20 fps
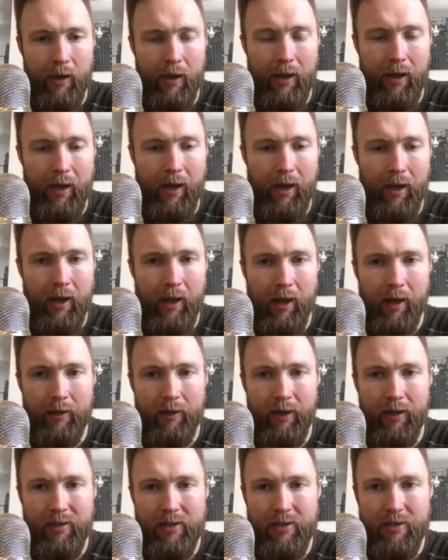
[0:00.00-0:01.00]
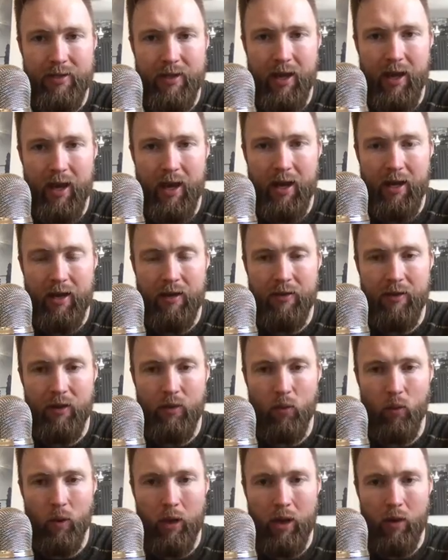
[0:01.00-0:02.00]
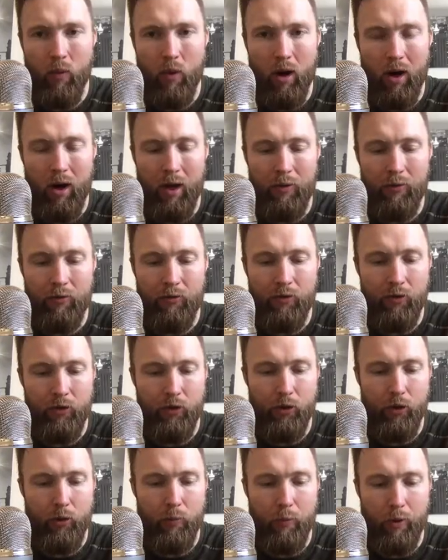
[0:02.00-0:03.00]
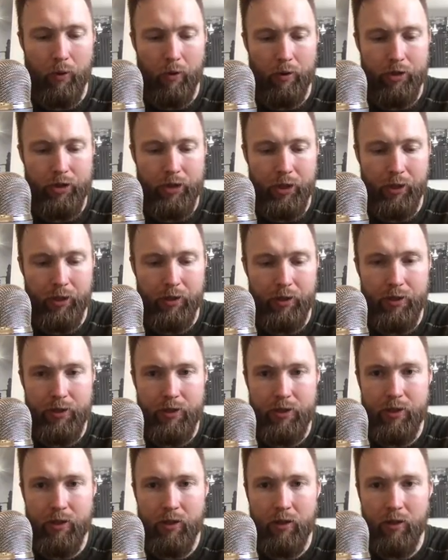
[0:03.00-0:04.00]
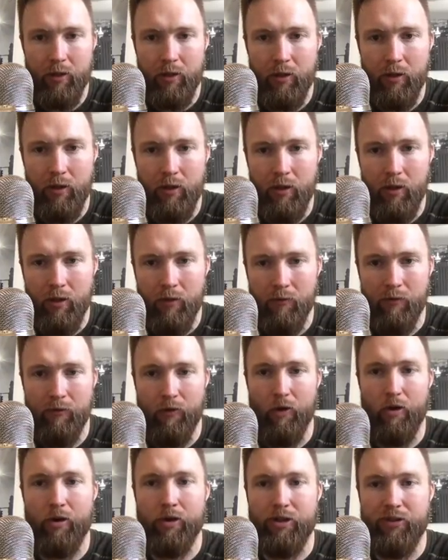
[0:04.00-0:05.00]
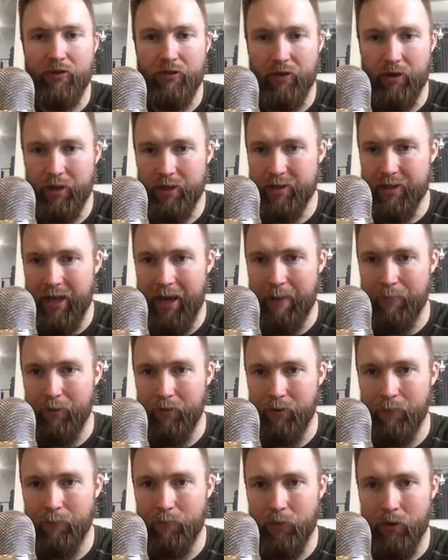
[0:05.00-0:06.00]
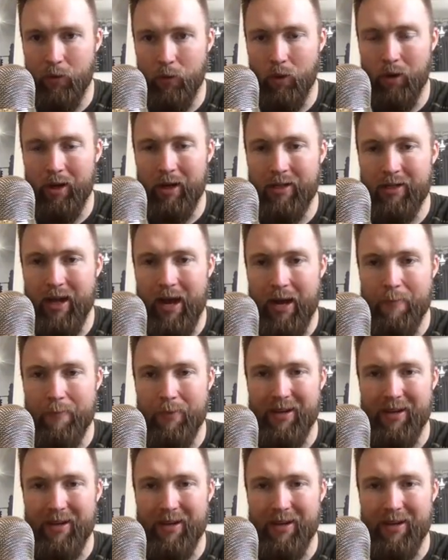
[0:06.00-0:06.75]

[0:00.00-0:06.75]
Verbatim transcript: And let's say that we want to purchase Verge, for example. We're going to type